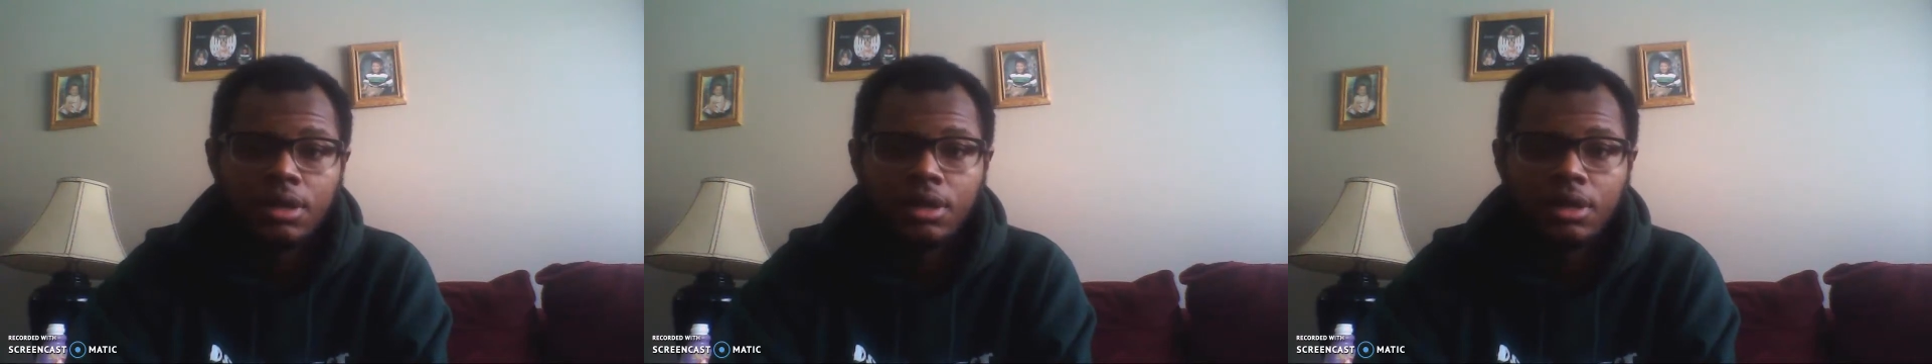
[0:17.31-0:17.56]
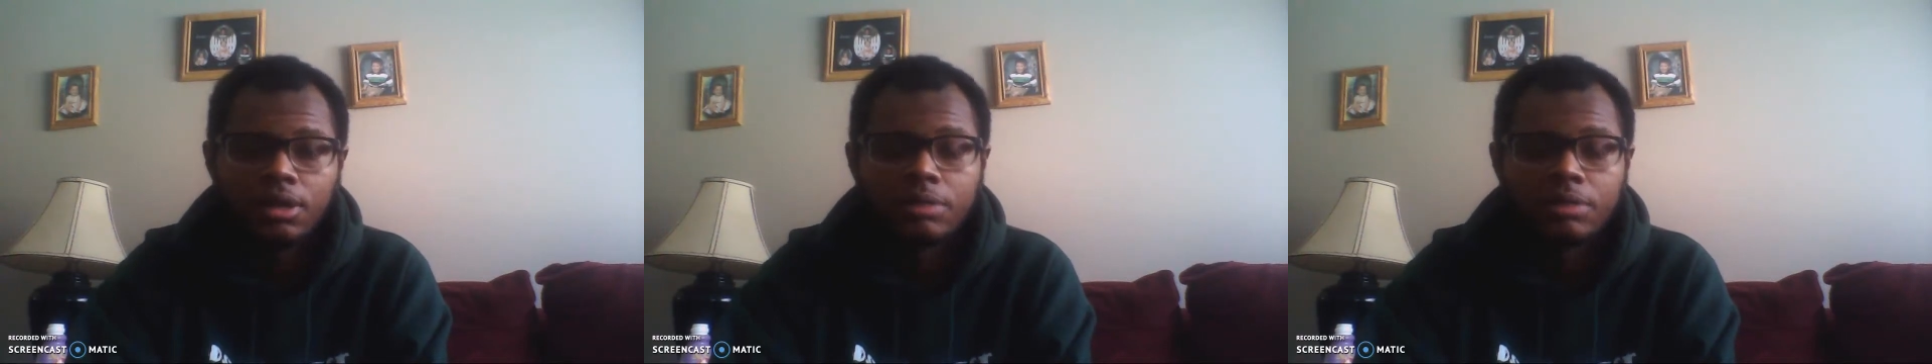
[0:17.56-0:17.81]

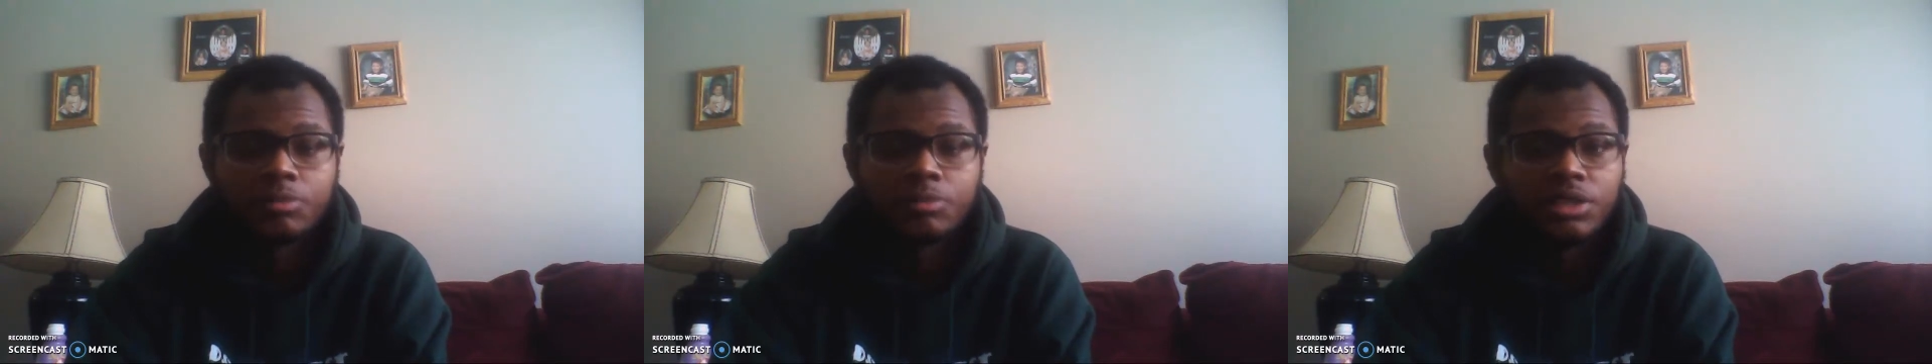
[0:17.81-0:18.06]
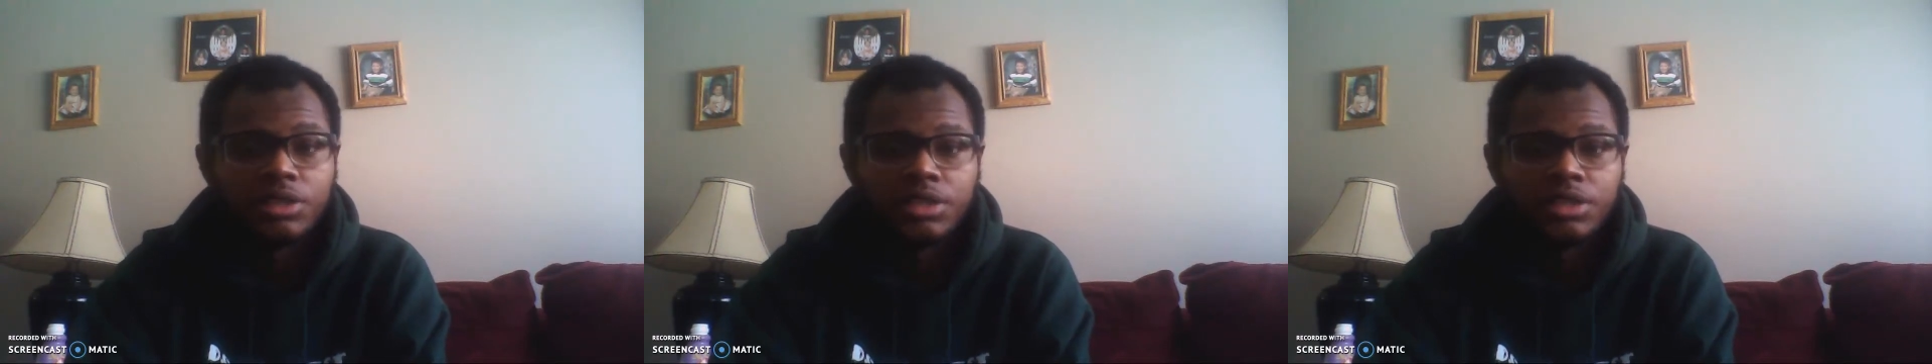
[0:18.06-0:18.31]
I'm
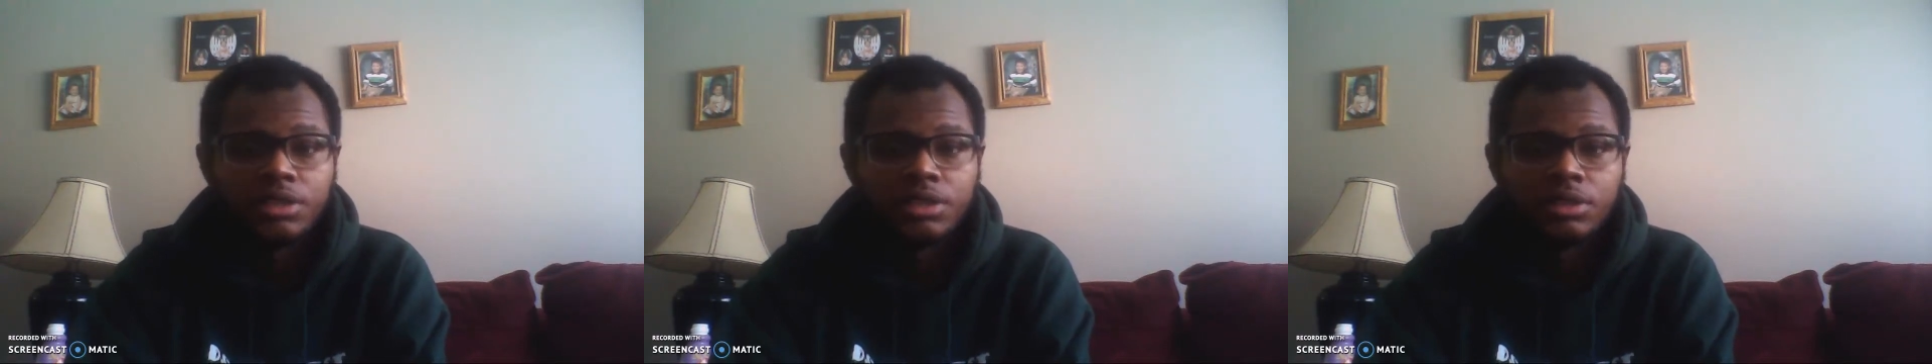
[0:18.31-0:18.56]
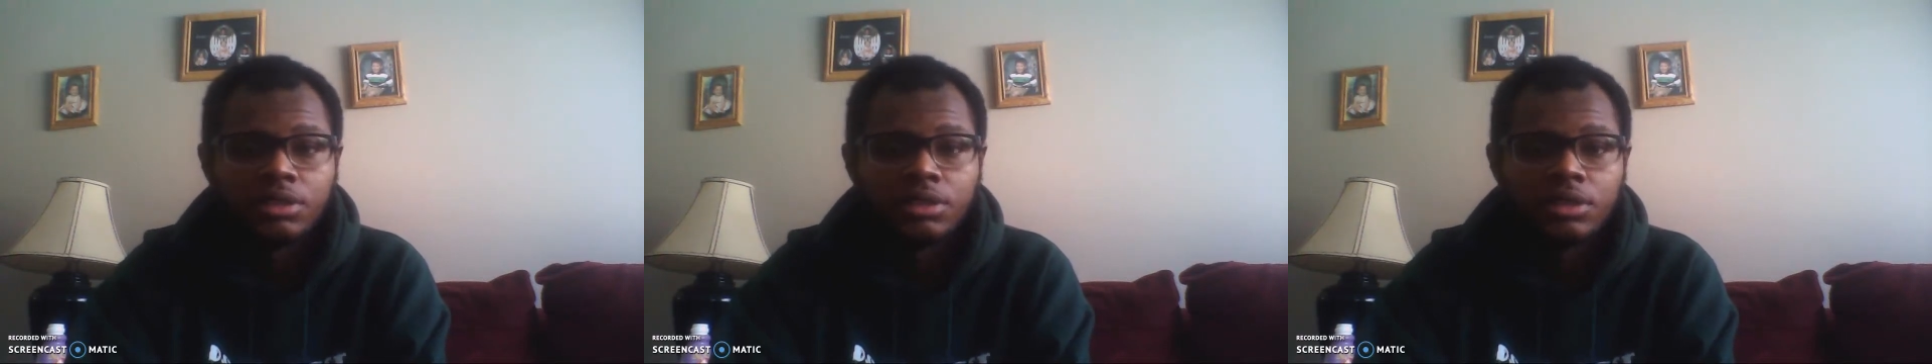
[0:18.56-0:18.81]
really
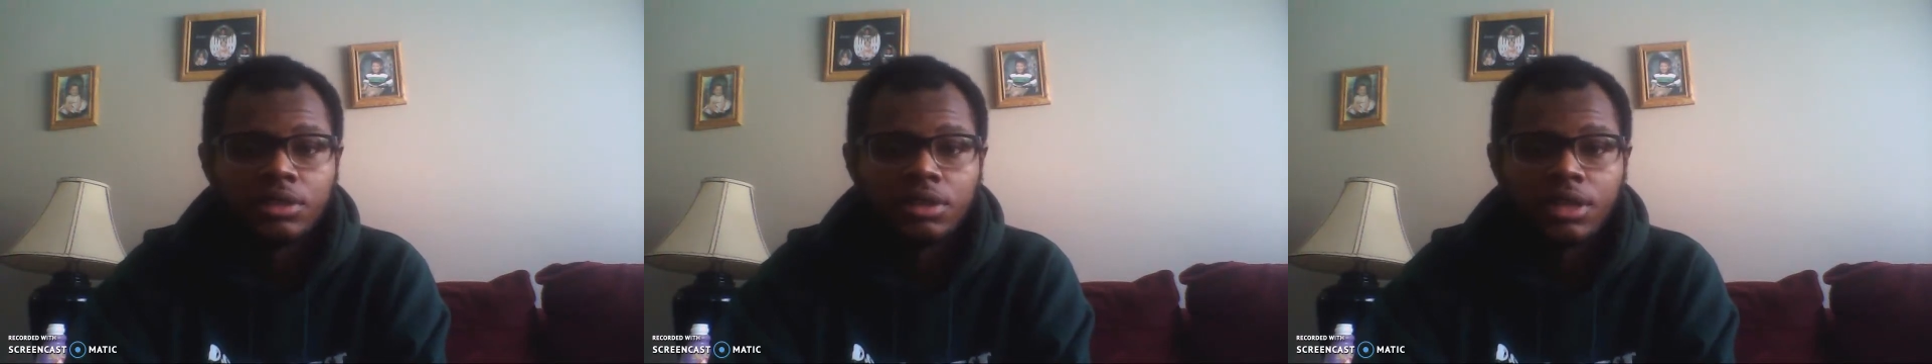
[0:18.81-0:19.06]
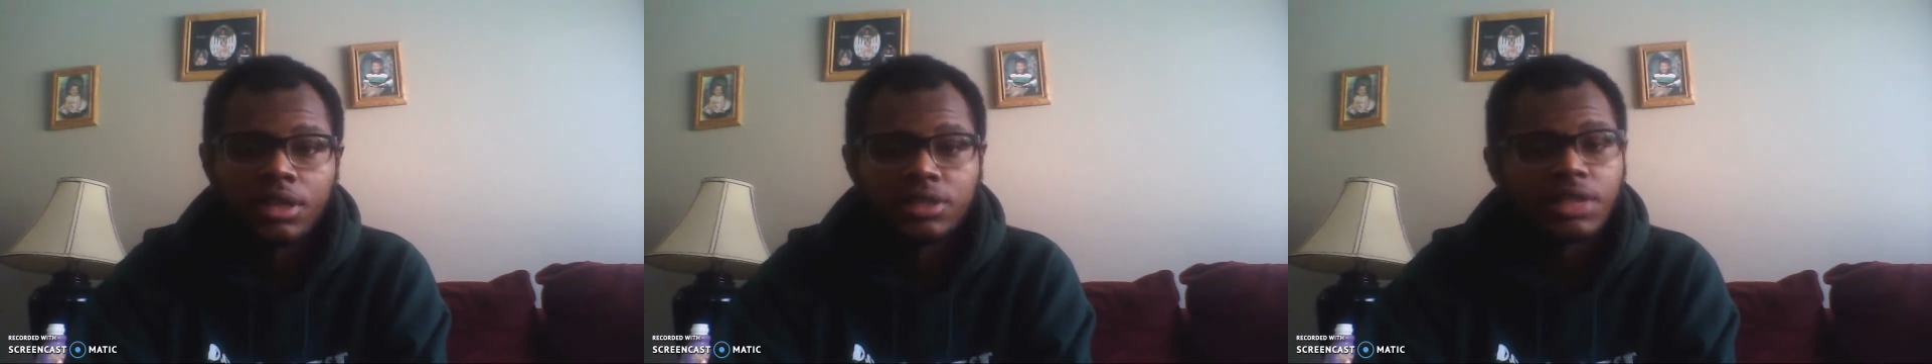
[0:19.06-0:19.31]

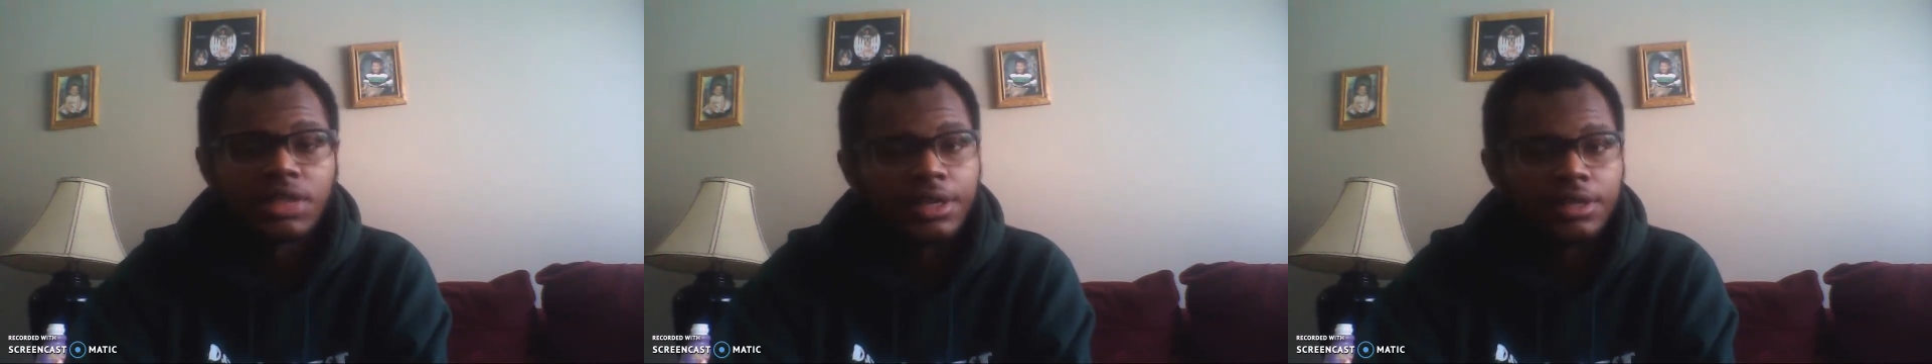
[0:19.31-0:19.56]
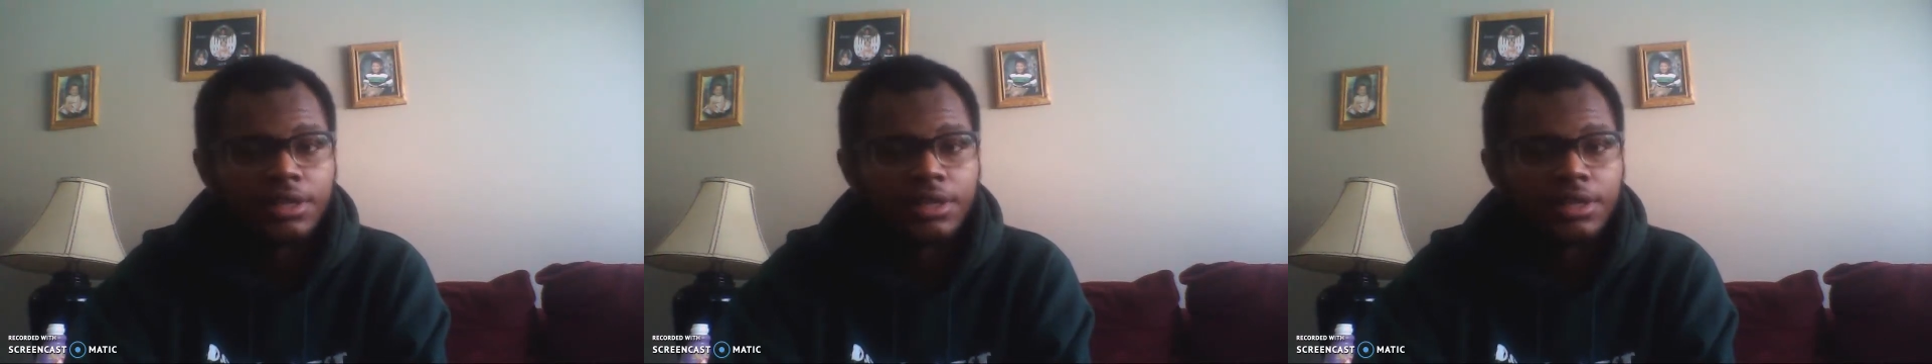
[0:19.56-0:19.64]
excited